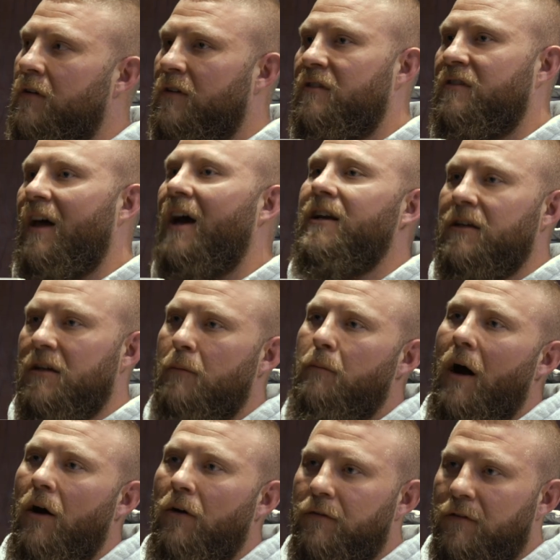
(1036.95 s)
excited
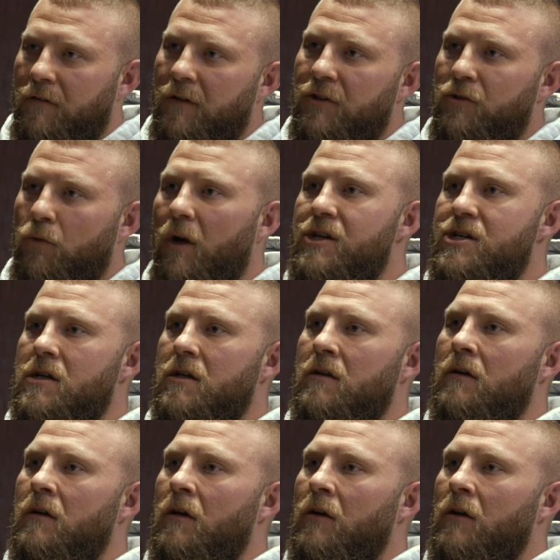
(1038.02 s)
about the situation.